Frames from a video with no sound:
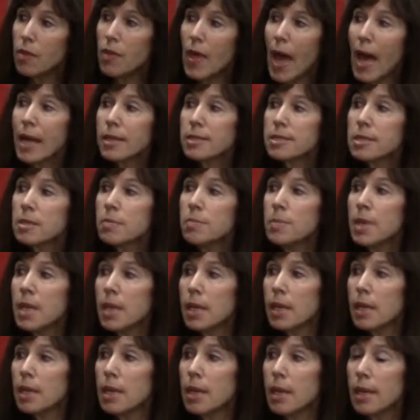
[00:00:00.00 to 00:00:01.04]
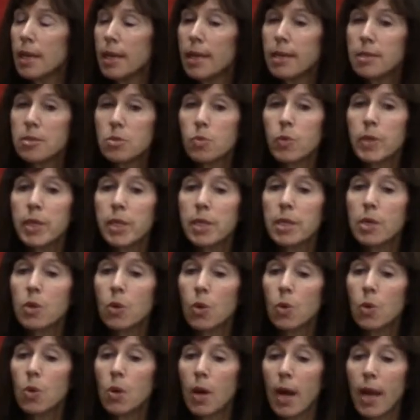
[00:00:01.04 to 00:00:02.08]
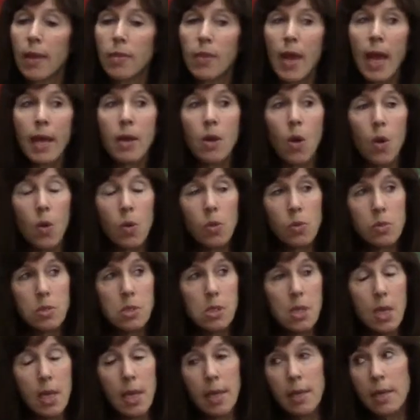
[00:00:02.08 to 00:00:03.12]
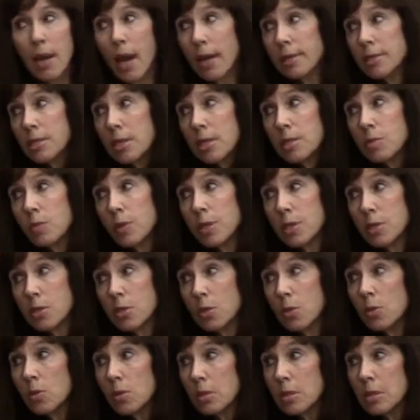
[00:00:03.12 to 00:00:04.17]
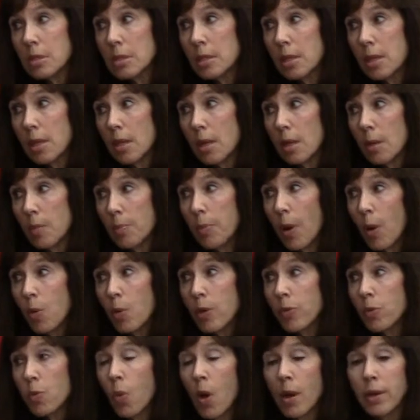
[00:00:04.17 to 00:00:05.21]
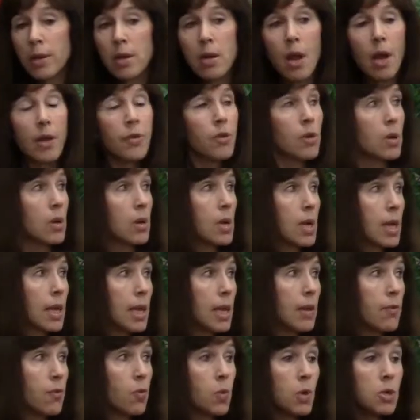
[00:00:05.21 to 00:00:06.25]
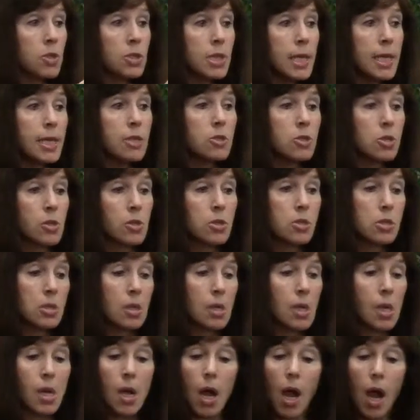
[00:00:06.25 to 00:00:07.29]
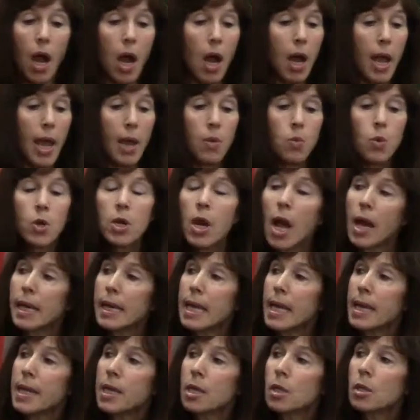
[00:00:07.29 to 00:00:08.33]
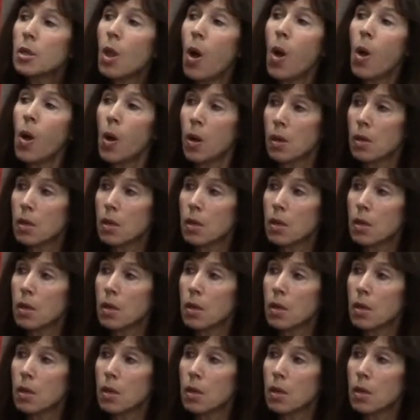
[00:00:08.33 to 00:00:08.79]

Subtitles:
That to me is really core, and that holds not just with students, but with one another. If we're teachers and we're not getting along,